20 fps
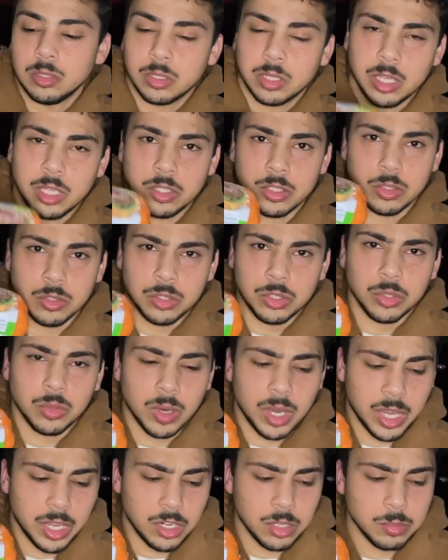okay, so 2
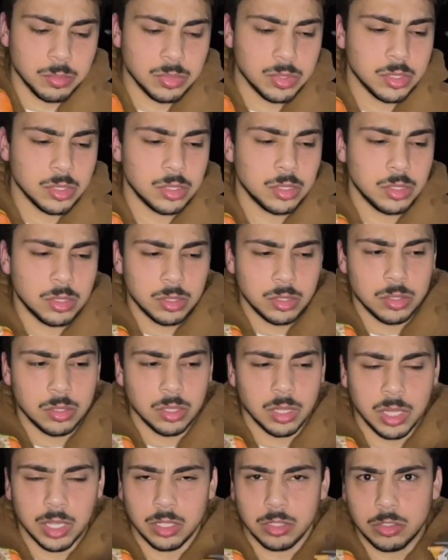items to
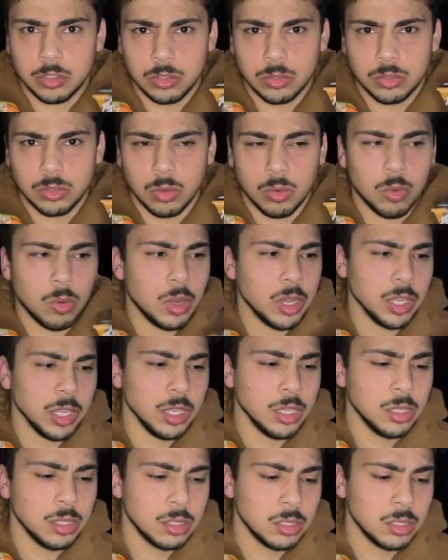like 20.